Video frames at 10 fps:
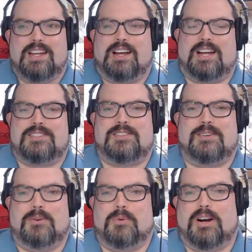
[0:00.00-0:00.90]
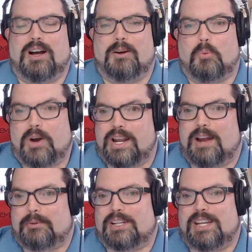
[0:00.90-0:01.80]
as to uh, what
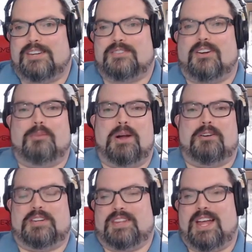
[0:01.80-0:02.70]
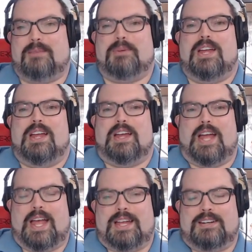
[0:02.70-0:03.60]
evercade is all about to them
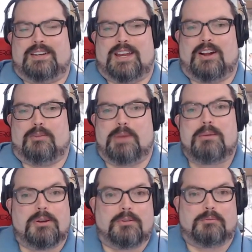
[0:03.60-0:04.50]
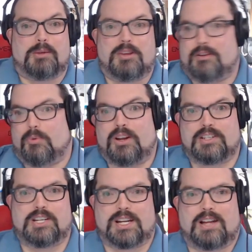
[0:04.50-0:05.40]
and you know maybe maybe you want to
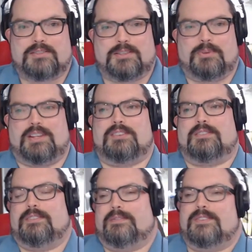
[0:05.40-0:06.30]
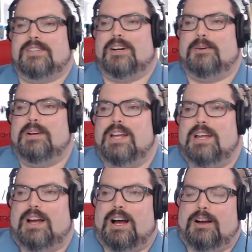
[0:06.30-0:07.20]
check out some of these so
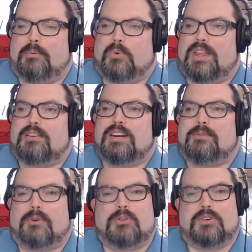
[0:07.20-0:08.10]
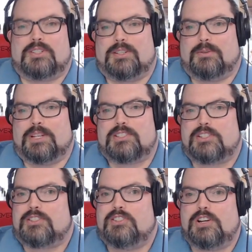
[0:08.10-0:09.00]
um, without any further ado let's
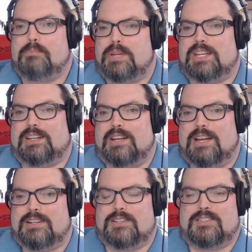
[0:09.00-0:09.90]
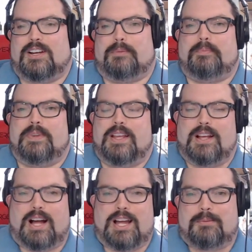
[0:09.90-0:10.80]
just jump in to some
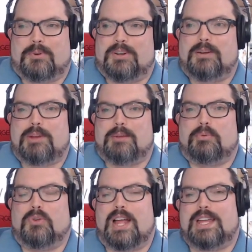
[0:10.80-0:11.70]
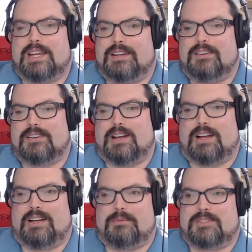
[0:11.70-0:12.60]
i am going to be playing
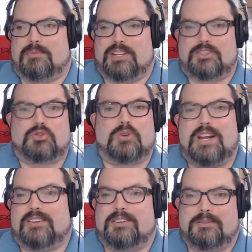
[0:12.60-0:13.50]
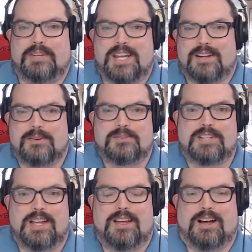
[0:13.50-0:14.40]
um, some of the trailer videos
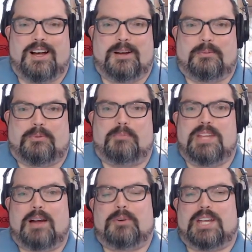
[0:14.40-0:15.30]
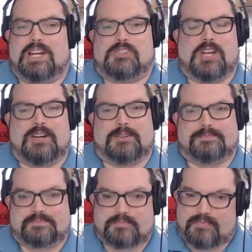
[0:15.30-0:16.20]
um, from the evercade channel
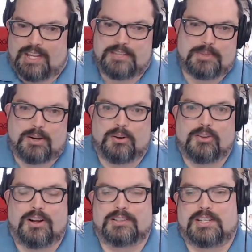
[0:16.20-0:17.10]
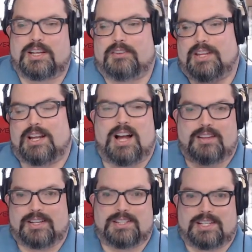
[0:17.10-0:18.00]
as we go along to kind of like
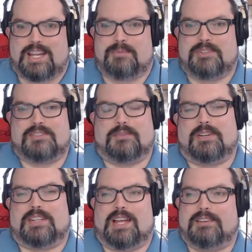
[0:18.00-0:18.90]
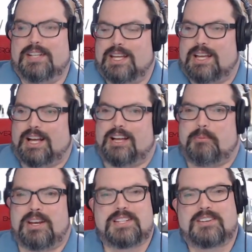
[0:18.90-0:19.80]
highlight the games and stuff like that um,
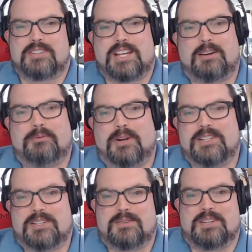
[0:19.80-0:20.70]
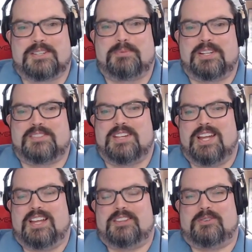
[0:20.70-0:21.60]
and it's actually kind of fun to do this because
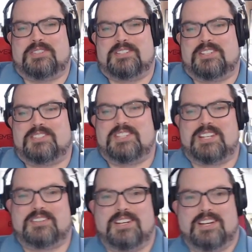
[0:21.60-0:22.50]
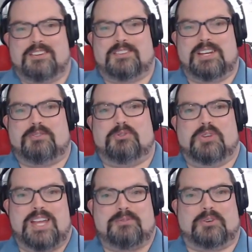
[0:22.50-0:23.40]
there's a distinct like
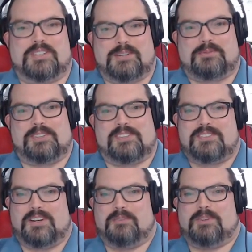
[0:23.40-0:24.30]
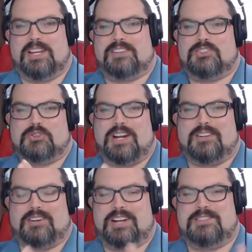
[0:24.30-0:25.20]
flavor difference of like
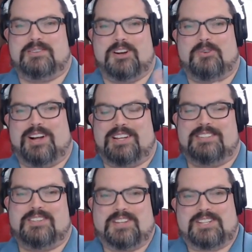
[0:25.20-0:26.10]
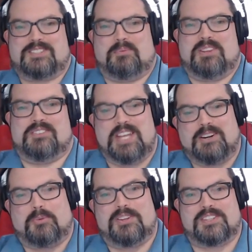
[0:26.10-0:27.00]
trailer as you go on to like some of the
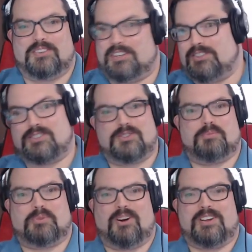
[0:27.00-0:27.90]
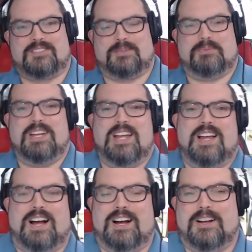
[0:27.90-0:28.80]
later ones that look super awesome
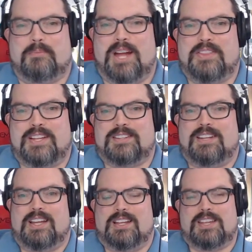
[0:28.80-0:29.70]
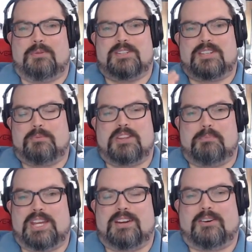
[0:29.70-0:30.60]
um and then you know with some of the
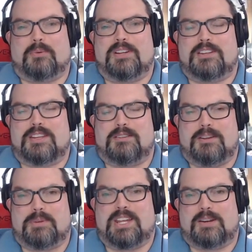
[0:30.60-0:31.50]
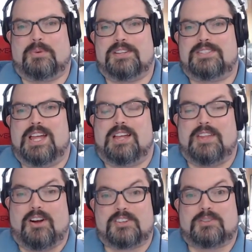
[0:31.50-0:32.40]
beginner one the, the beginning ones they
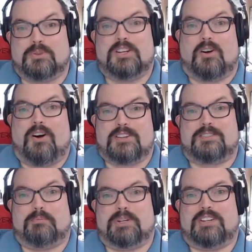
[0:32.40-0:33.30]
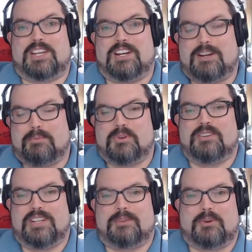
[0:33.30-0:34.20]
also look awesome but like in a completely different